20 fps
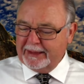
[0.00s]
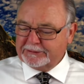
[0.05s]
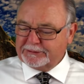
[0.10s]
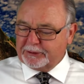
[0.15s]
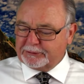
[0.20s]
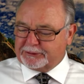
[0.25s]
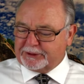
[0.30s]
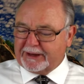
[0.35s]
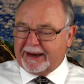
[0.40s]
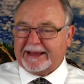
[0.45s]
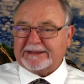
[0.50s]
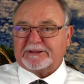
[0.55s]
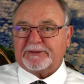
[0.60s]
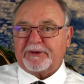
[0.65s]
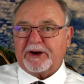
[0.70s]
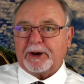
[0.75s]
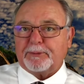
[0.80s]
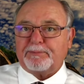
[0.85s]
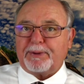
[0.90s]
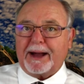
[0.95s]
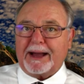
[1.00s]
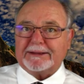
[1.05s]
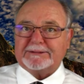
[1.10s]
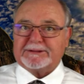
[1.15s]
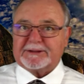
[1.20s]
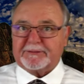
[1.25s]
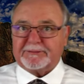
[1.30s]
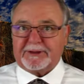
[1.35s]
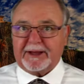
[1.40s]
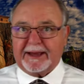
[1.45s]
So today's a very
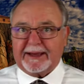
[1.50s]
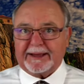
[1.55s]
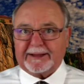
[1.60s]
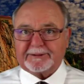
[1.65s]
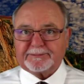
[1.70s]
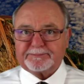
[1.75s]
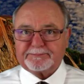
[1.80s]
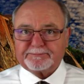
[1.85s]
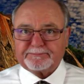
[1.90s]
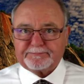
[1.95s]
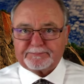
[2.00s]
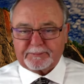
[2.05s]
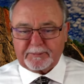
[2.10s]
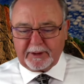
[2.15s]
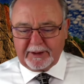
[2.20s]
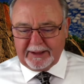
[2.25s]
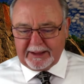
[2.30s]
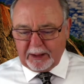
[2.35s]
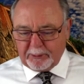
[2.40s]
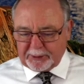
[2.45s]
positive day. I